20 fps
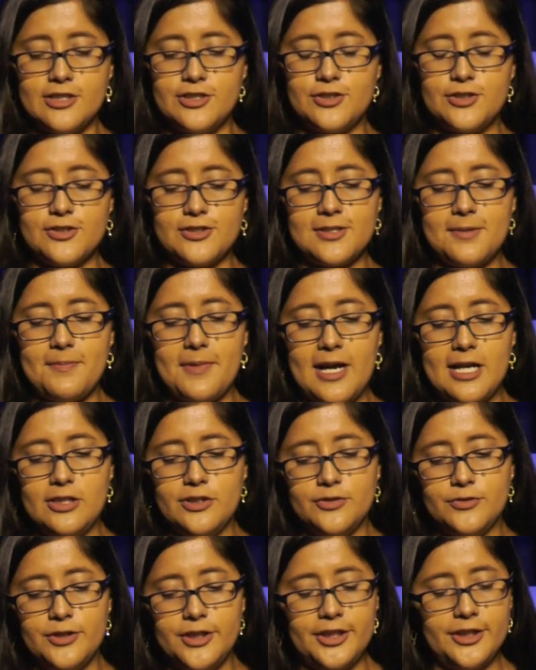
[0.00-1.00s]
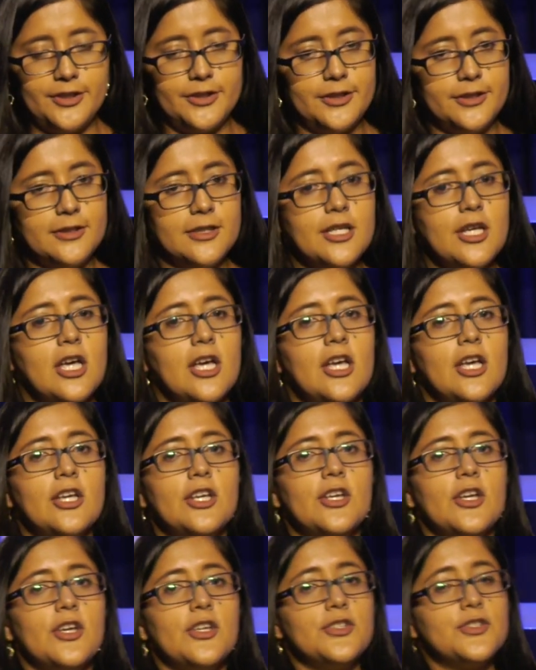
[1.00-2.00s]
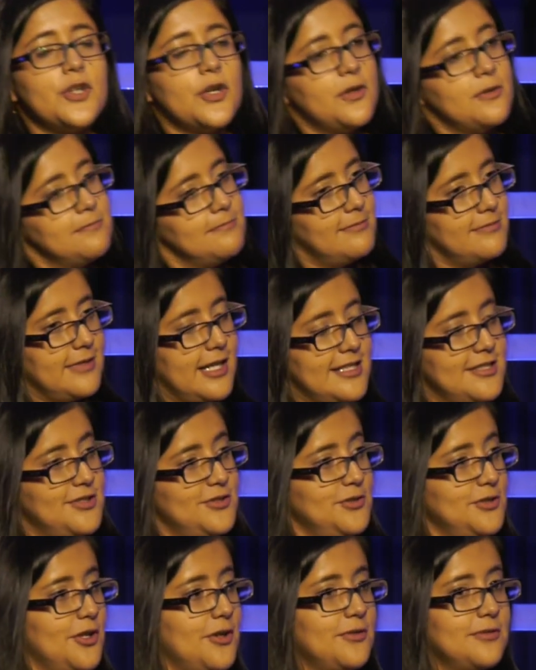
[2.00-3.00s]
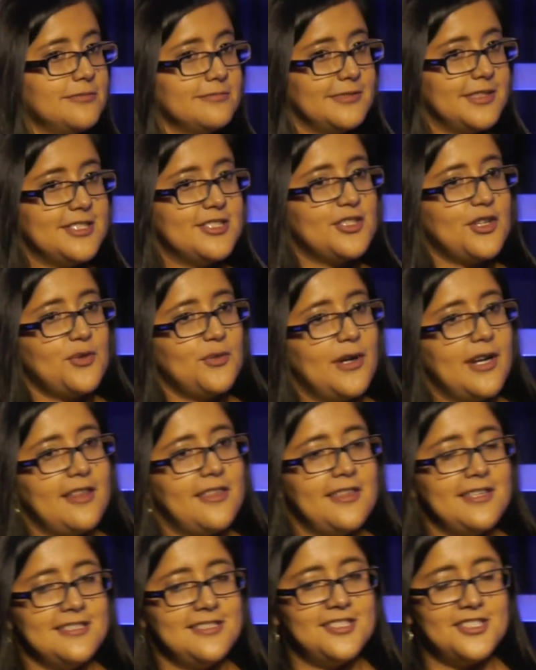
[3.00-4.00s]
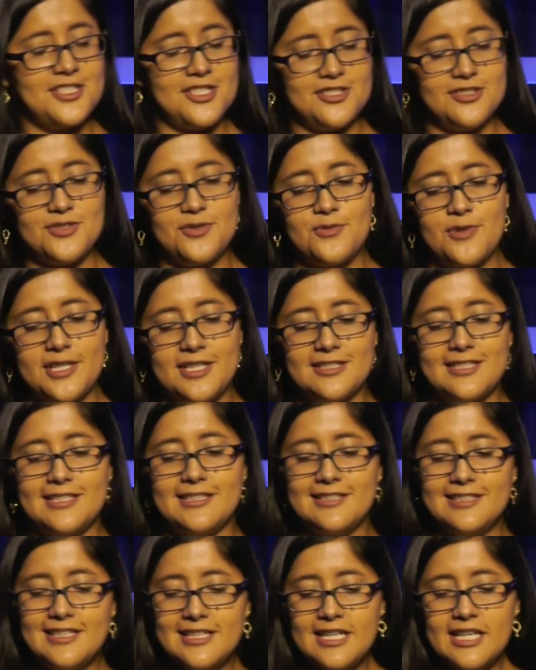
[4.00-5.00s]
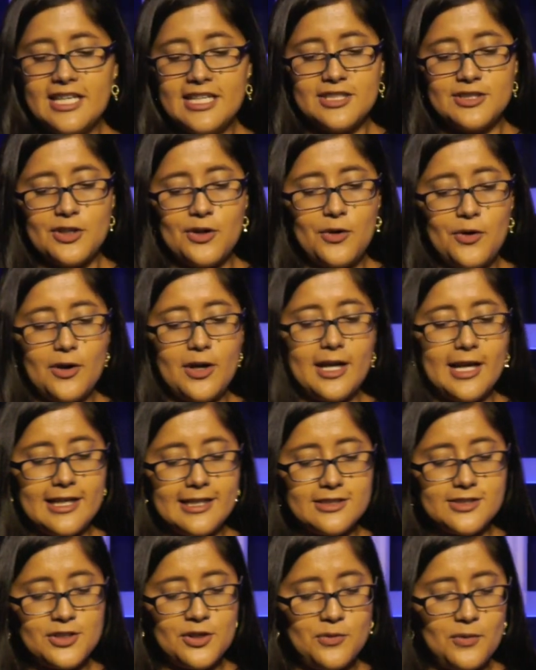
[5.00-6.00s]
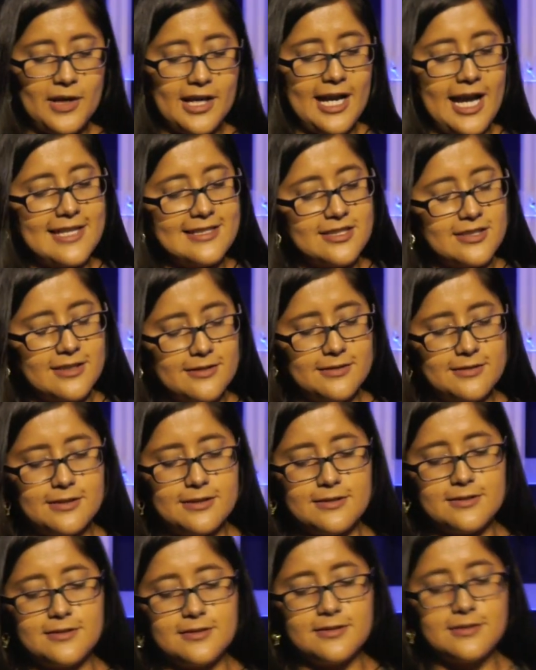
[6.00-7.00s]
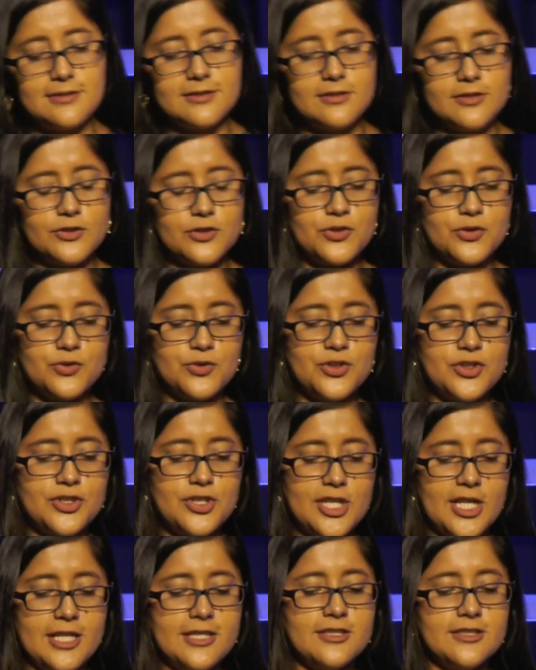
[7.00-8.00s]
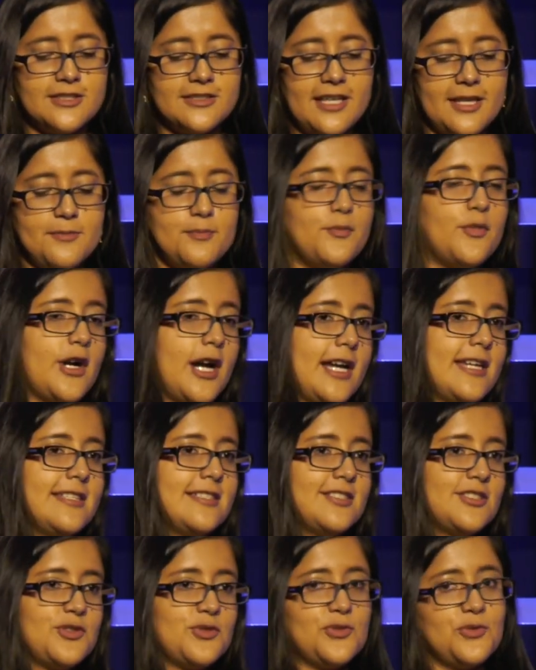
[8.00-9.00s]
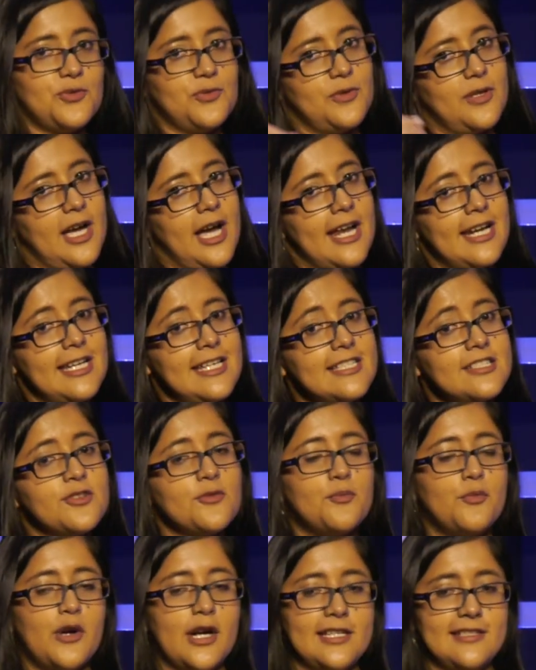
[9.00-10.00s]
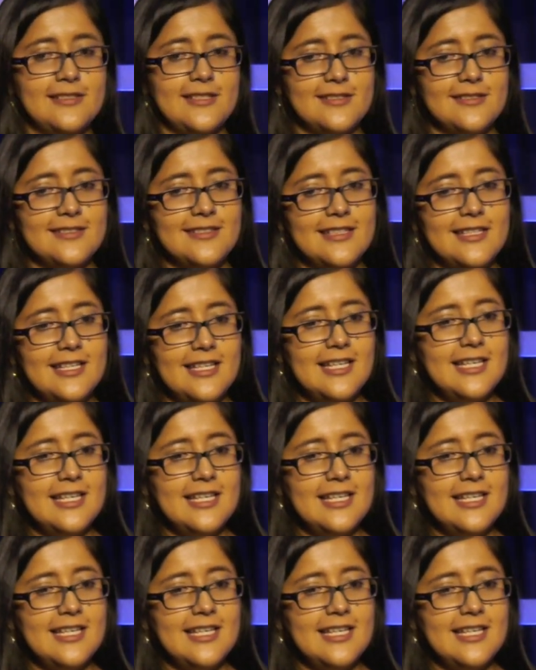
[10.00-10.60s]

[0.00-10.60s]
just a value here. So as you know, in software things change quickly. So someone asked us to change that price to a list of prices.